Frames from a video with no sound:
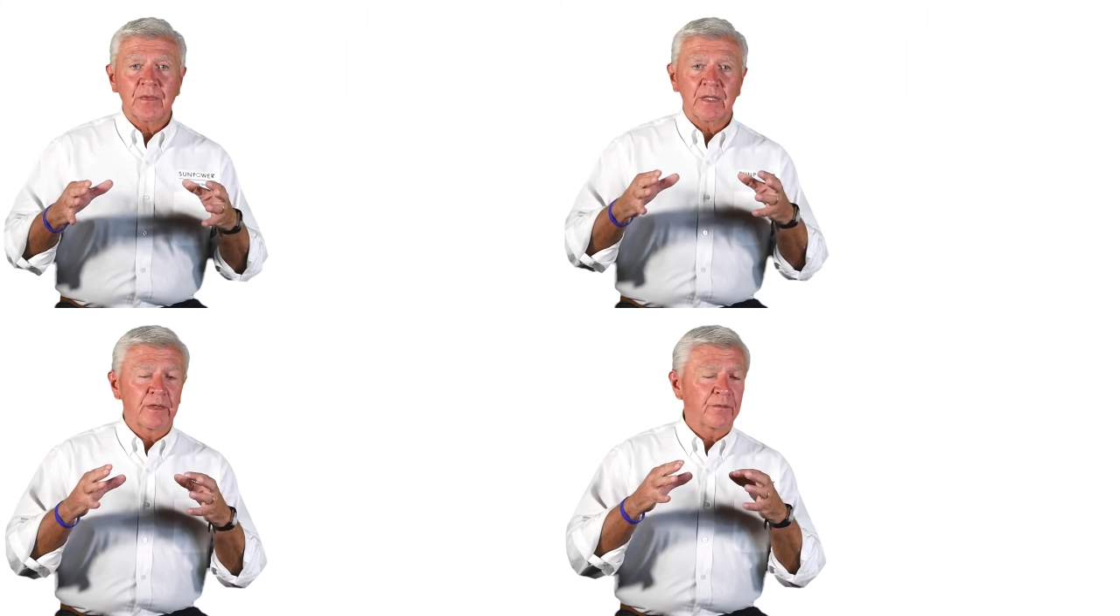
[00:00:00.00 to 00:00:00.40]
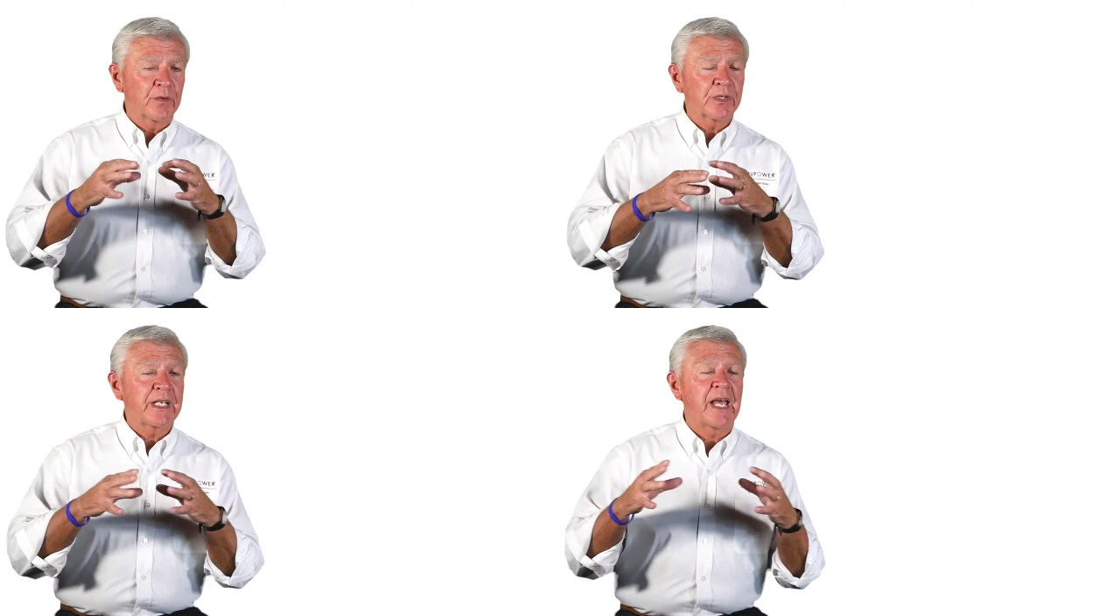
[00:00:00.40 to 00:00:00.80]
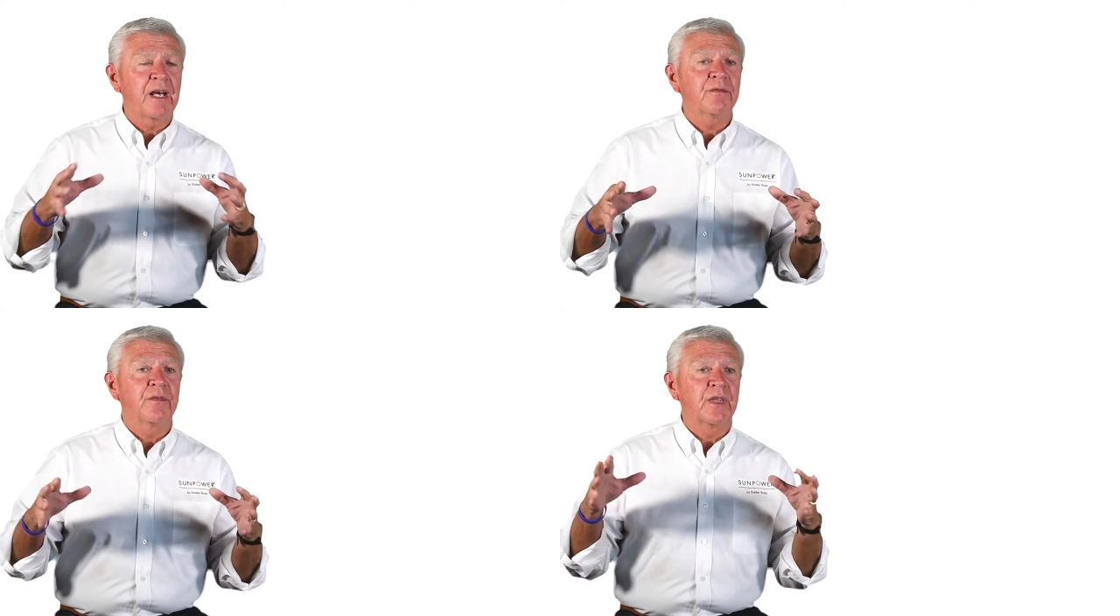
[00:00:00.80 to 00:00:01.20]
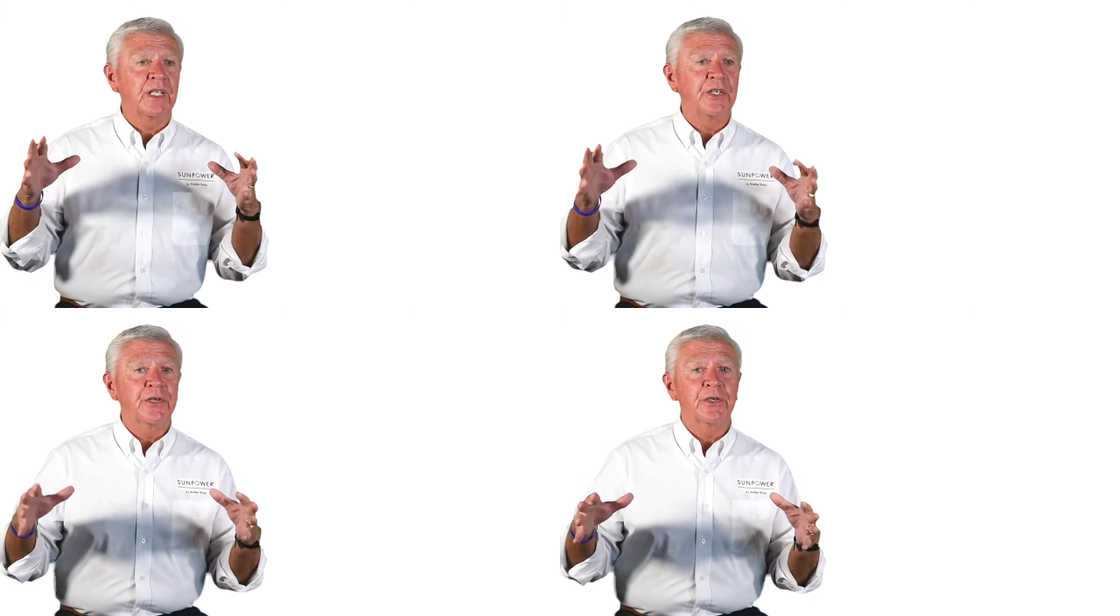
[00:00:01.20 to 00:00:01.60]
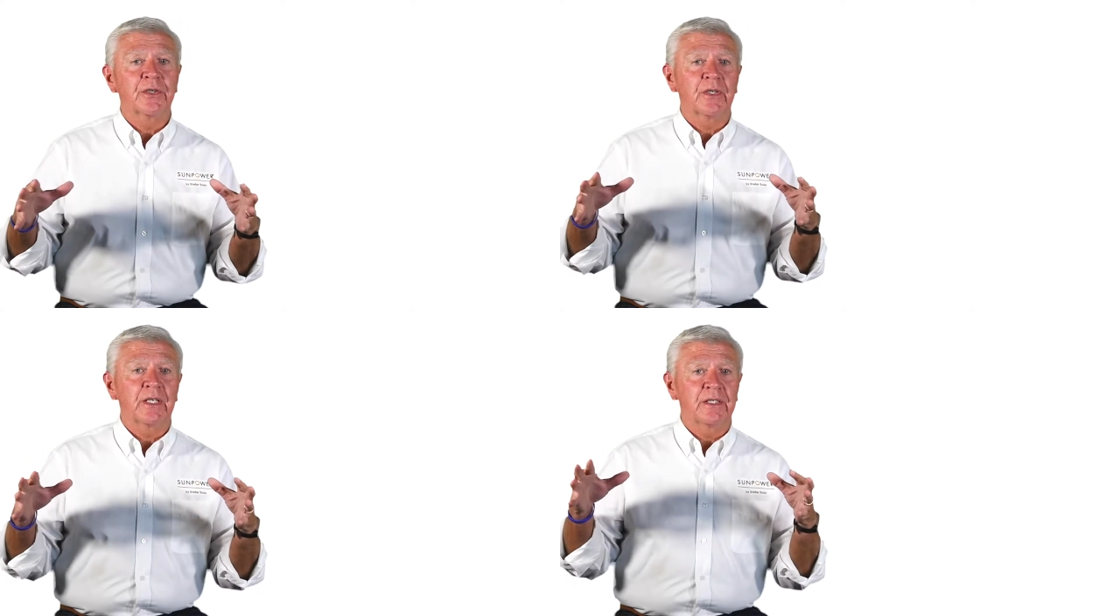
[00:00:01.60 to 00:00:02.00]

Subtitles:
the first half of the year,